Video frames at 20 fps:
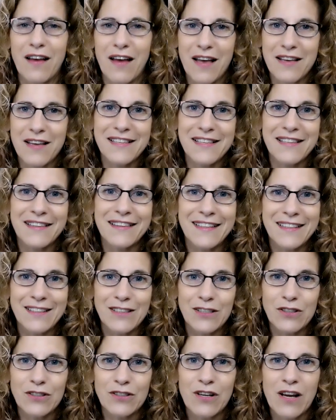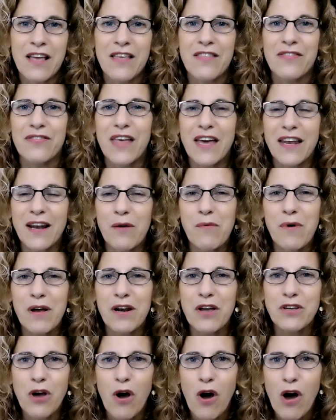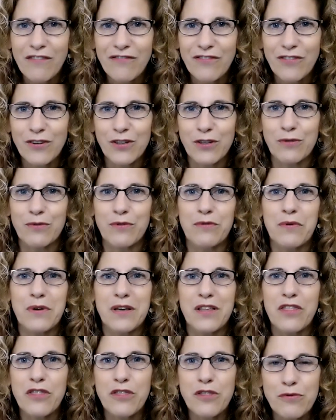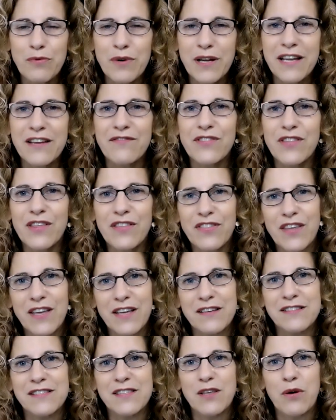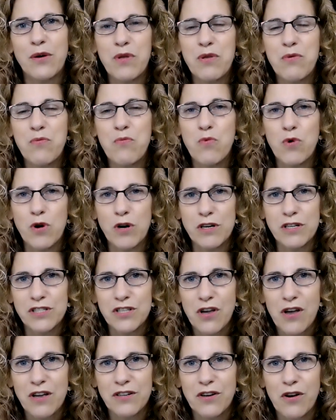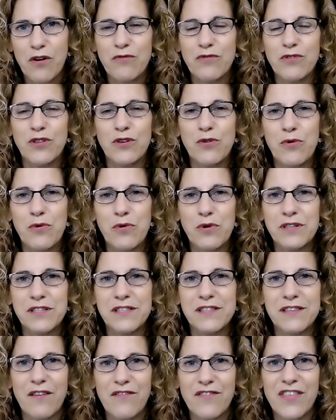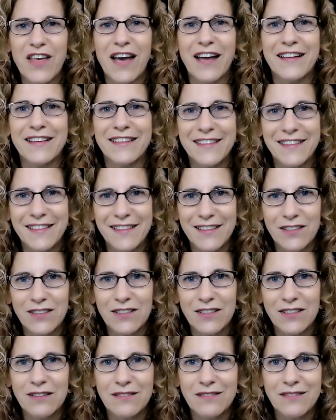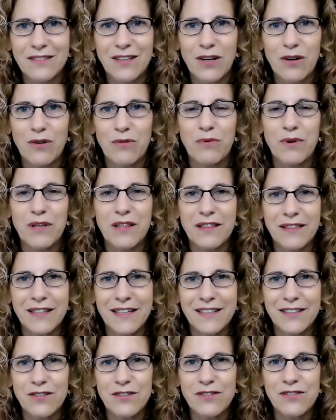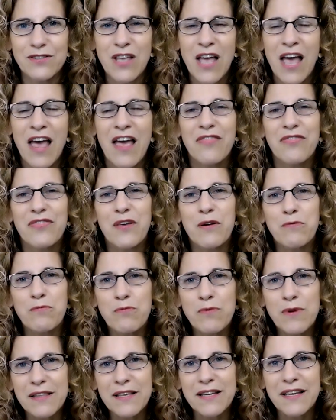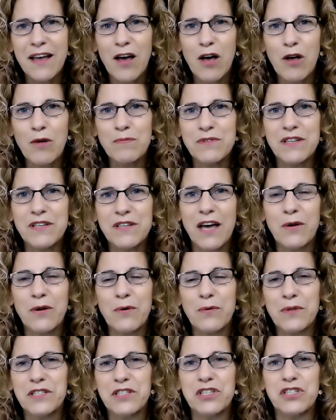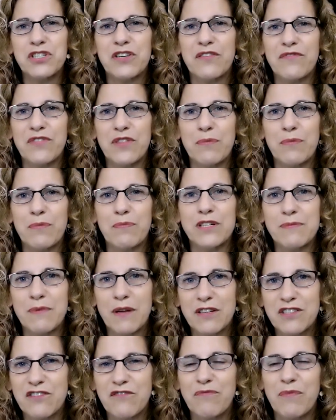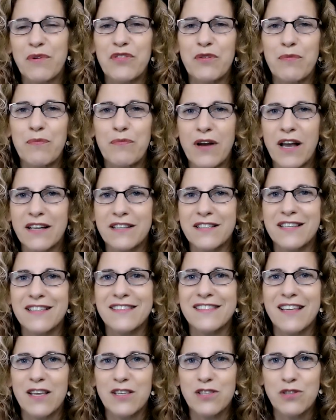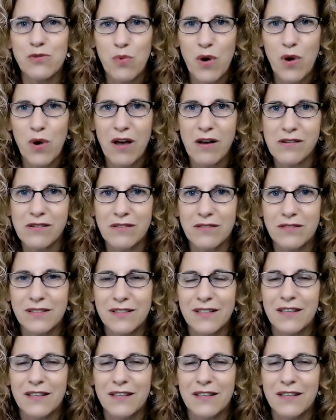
as a leader, that I want to offer you 3 of the things that we worked on over the course of that year with leaders that really helped not only to shift the perspective, but the practice as well